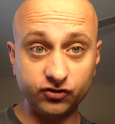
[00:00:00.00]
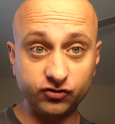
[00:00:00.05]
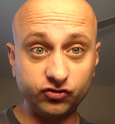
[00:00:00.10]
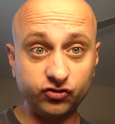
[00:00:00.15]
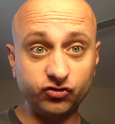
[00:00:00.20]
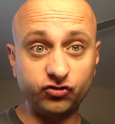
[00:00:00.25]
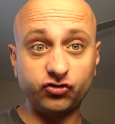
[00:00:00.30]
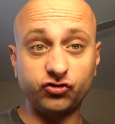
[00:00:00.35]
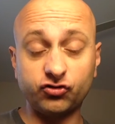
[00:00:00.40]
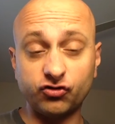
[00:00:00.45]
you
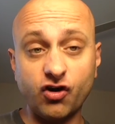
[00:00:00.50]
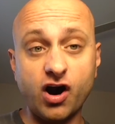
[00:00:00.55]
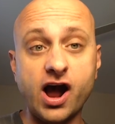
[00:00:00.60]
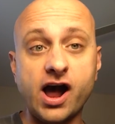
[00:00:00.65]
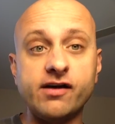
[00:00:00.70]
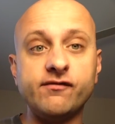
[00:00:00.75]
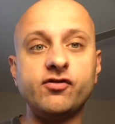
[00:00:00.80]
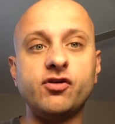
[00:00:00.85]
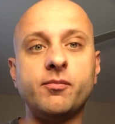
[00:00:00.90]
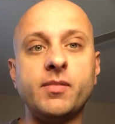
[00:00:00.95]
should
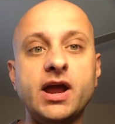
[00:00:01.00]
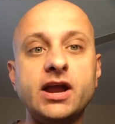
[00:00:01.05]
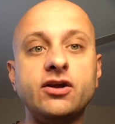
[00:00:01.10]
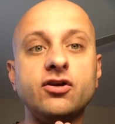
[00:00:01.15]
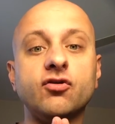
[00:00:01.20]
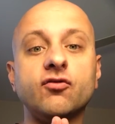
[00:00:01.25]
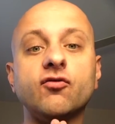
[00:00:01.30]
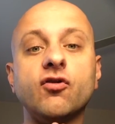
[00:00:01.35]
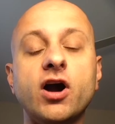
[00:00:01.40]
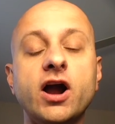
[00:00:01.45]
strive to make
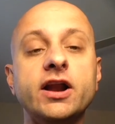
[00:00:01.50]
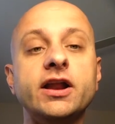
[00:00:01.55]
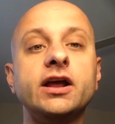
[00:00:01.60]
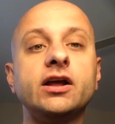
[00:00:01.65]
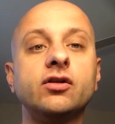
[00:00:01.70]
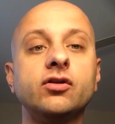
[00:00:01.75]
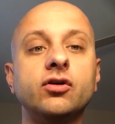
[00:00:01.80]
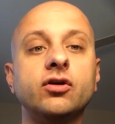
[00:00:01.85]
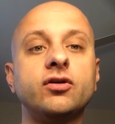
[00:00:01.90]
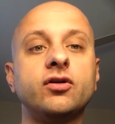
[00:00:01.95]
your
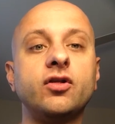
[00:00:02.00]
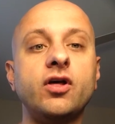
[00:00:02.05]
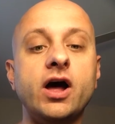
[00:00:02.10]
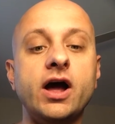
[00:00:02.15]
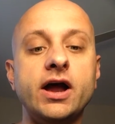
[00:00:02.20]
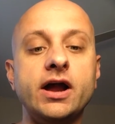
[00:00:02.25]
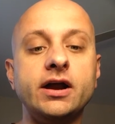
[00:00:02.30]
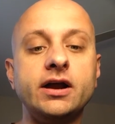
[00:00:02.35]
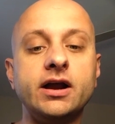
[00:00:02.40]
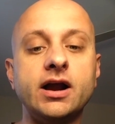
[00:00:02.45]
writing look
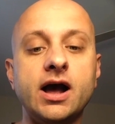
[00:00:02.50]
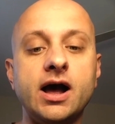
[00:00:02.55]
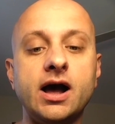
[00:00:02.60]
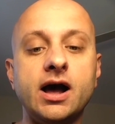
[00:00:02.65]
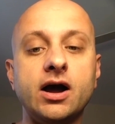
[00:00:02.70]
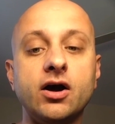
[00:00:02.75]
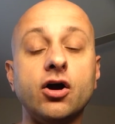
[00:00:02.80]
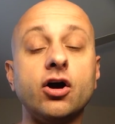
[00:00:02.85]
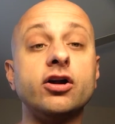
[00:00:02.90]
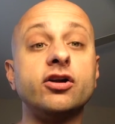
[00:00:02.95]
like
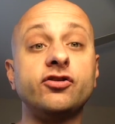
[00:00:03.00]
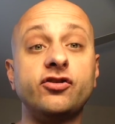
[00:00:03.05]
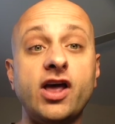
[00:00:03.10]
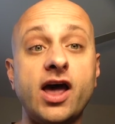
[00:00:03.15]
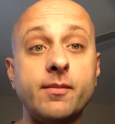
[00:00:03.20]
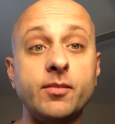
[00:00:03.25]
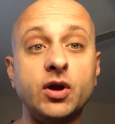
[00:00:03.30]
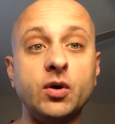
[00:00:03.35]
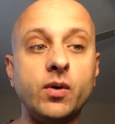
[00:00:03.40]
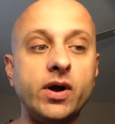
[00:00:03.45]
Ernest
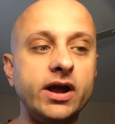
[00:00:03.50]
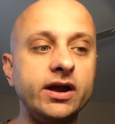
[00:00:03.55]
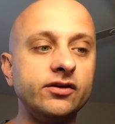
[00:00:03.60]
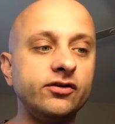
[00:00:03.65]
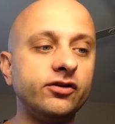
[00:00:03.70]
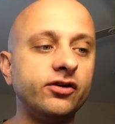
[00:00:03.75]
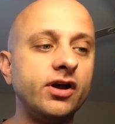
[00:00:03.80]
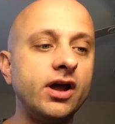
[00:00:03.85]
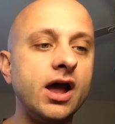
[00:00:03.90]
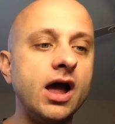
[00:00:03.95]

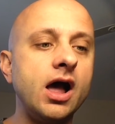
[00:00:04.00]
Hemingway's.